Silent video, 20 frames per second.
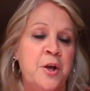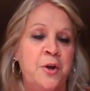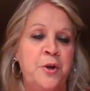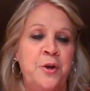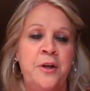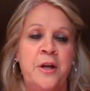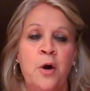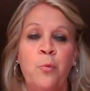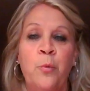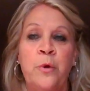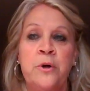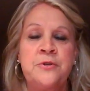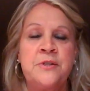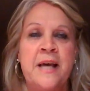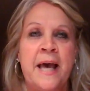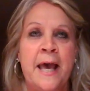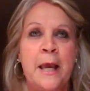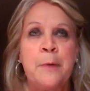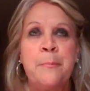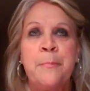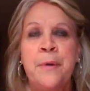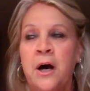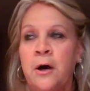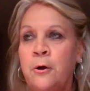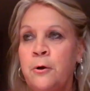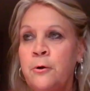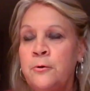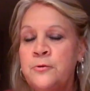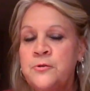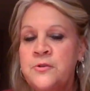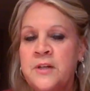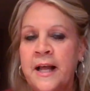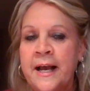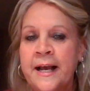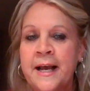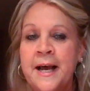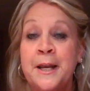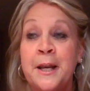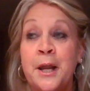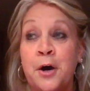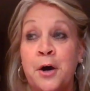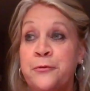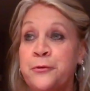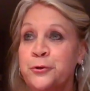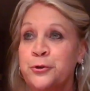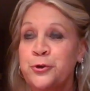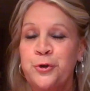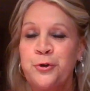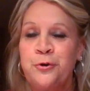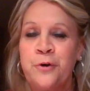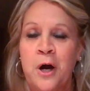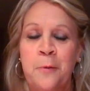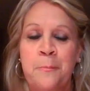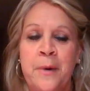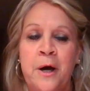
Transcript: you know we'll take polls like i know for sure our